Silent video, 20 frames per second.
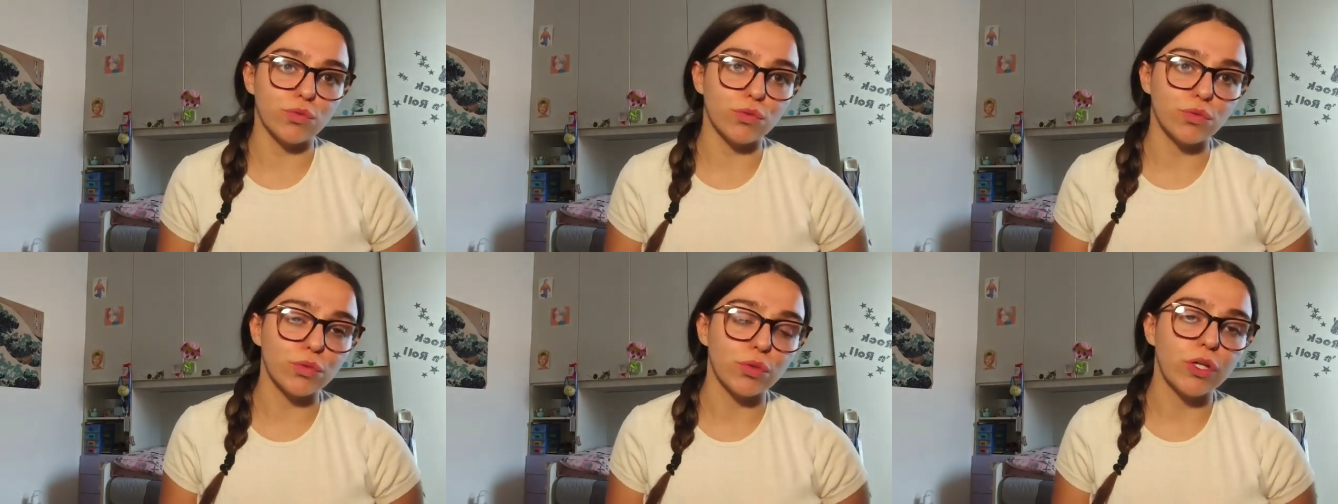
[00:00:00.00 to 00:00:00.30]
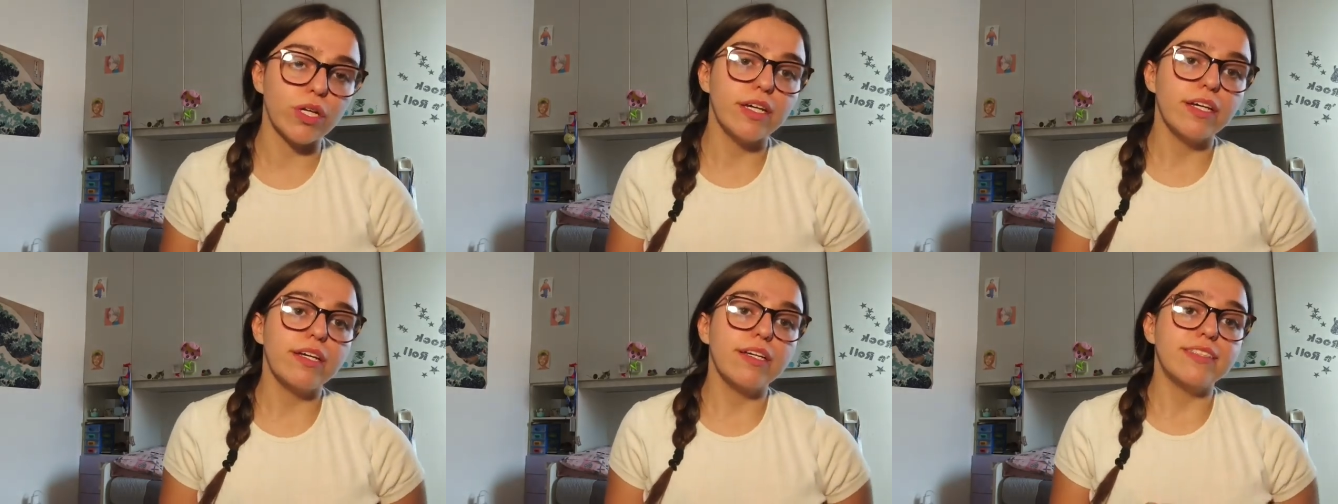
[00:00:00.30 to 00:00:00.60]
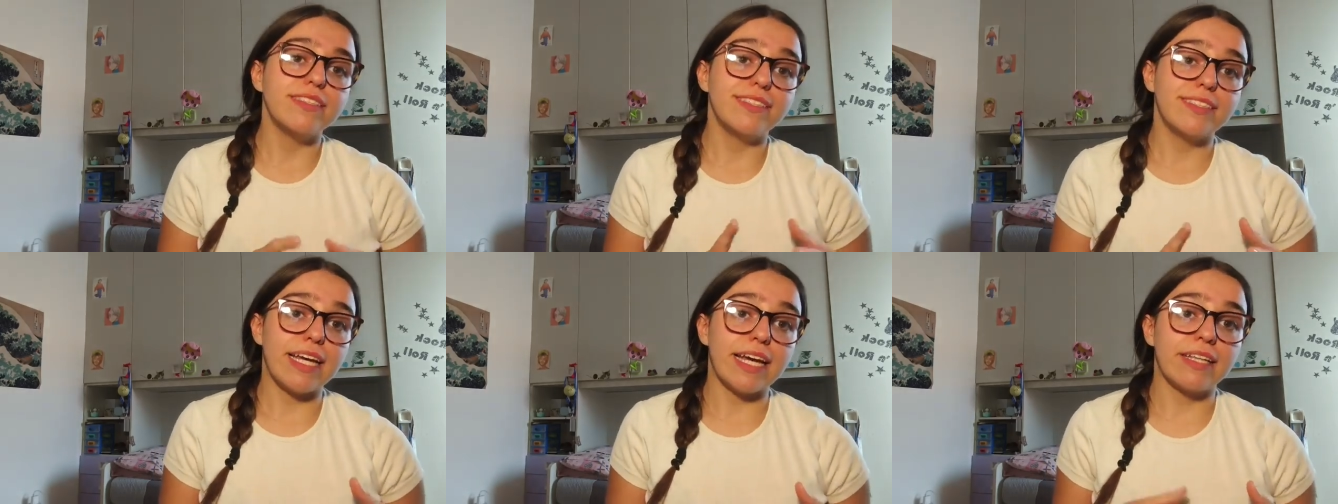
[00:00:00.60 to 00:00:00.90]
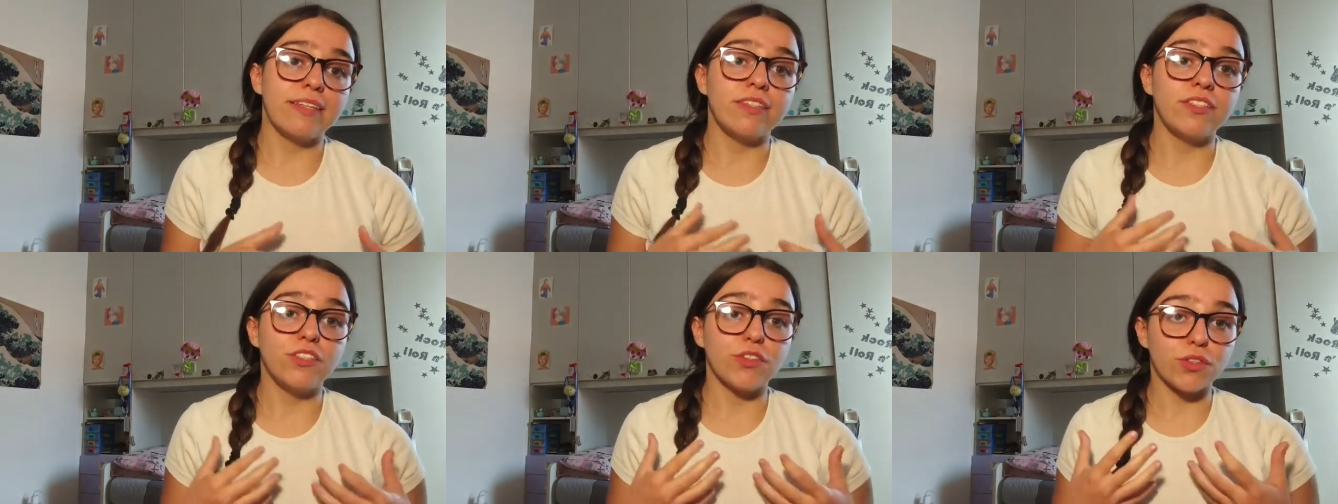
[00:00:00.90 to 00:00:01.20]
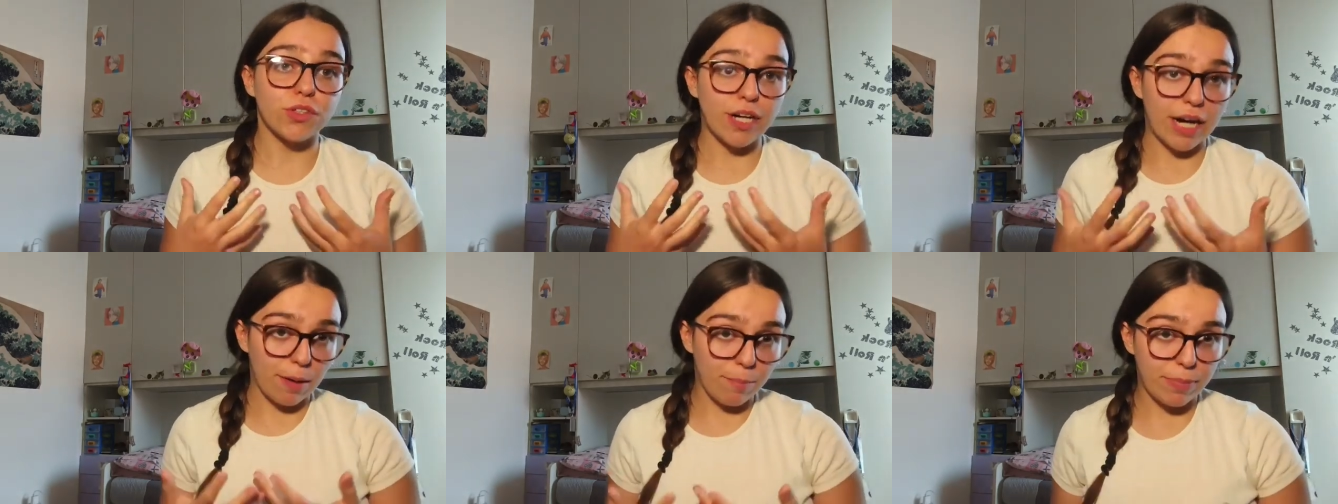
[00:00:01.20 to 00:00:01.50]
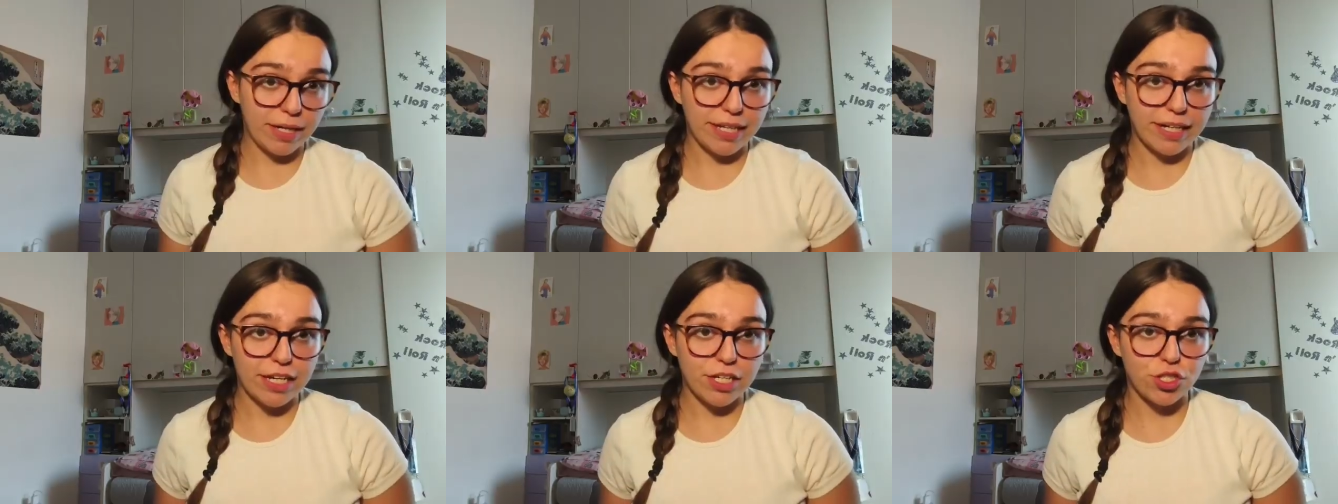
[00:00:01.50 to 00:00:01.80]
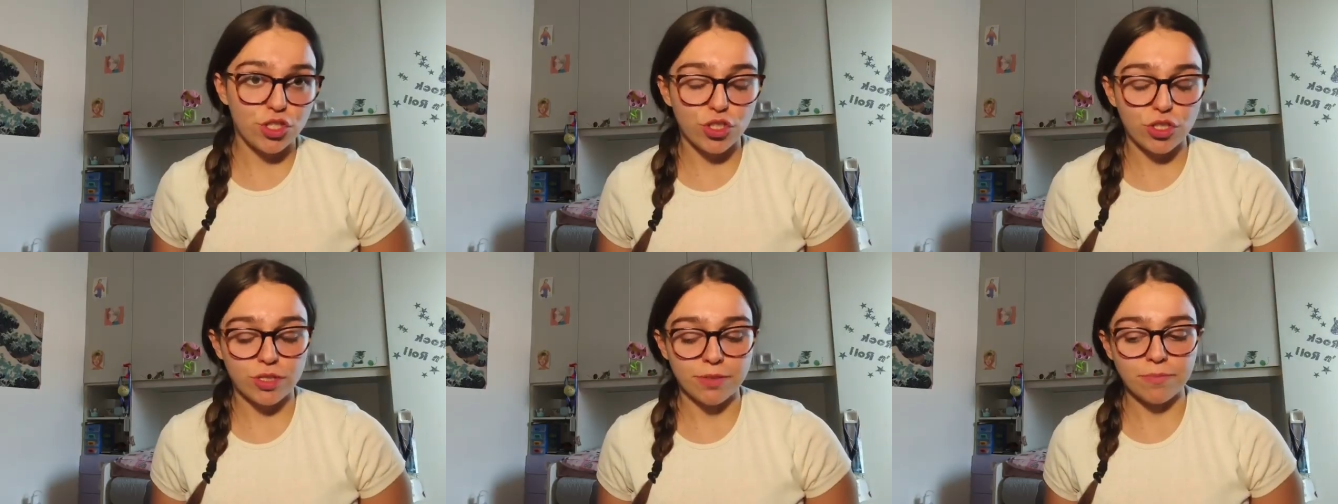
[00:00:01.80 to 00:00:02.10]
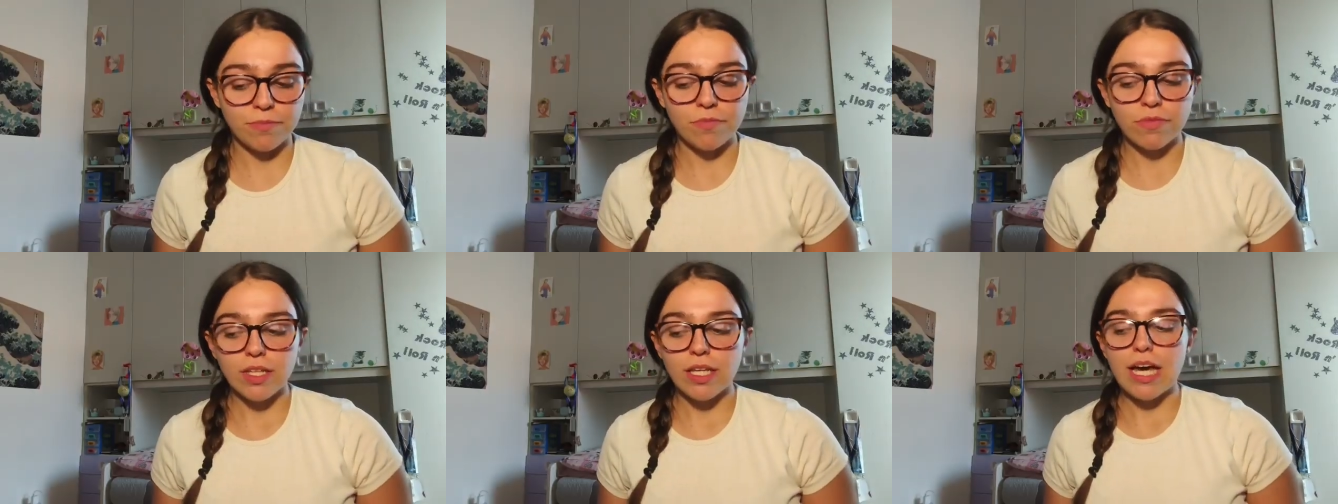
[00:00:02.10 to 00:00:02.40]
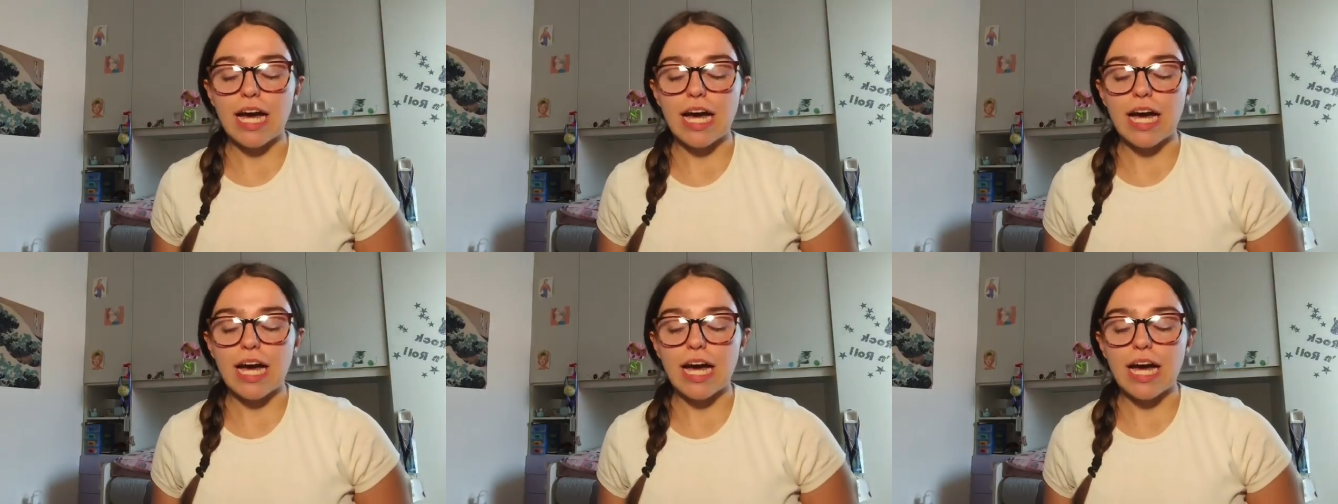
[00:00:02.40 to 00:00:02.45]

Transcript: to send your application.